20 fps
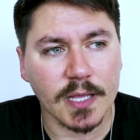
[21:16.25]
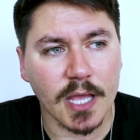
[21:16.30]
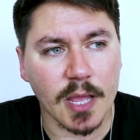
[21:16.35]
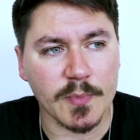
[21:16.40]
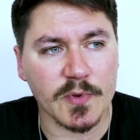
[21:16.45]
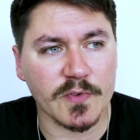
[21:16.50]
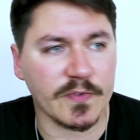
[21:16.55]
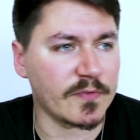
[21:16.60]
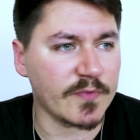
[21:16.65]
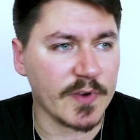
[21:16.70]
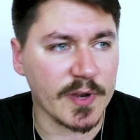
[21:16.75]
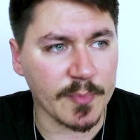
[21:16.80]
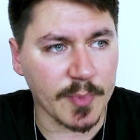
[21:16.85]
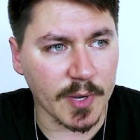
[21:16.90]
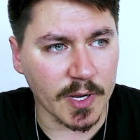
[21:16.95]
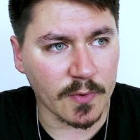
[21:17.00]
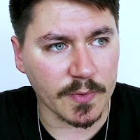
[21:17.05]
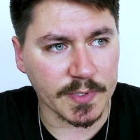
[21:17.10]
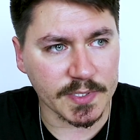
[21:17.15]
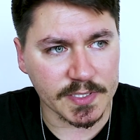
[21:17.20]
movie written
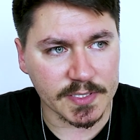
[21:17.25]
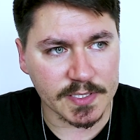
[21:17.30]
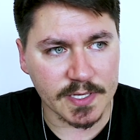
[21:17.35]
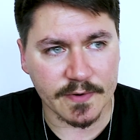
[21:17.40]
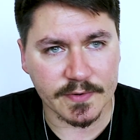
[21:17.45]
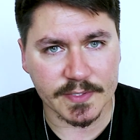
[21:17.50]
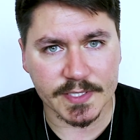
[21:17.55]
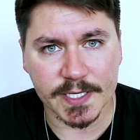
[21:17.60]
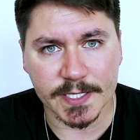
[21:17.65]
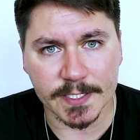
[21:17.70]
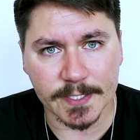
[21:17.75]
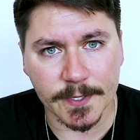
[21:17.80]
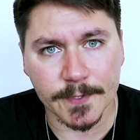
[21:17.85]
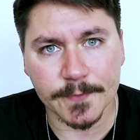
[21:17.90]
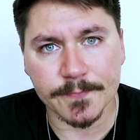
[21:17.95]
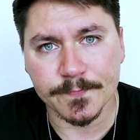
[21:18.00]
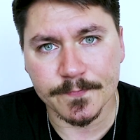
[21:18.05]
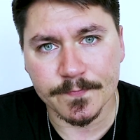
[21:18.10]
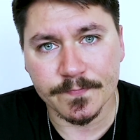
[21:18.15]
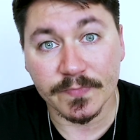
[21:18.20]
by Quentin Tarantino.
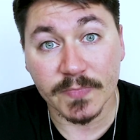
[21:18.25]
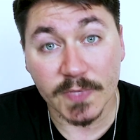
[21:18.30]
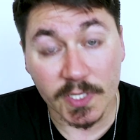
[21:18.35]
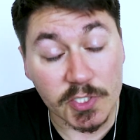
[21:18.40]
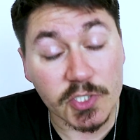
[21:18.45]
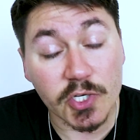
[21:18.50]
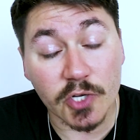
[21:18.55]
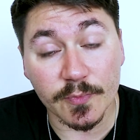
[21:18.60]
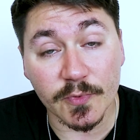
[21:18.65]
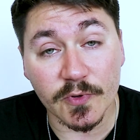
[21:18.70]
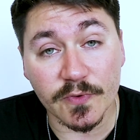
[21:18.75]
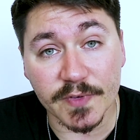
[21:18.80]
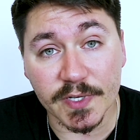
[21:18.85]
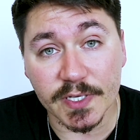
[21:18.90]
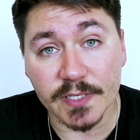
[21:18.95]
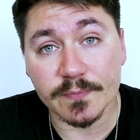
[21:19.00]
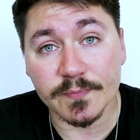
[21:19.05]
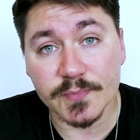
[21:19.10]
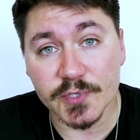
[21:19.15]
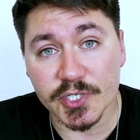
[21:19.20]
It's a good movie.
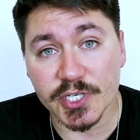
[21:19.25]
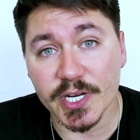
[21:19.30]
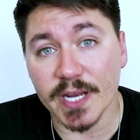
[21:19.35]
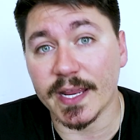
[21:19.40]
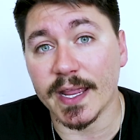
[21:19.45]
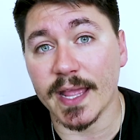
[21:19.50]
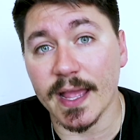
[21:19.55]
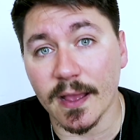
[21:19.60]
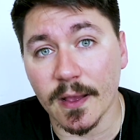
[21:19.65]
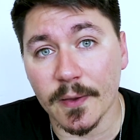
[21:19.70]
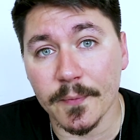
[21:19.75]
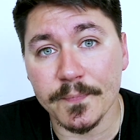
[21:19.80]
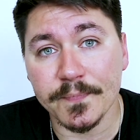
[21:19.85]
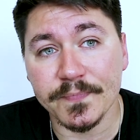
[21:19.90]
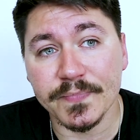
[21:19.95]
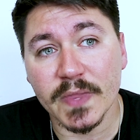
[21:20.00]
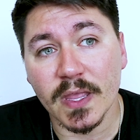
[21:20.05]
You should check it out.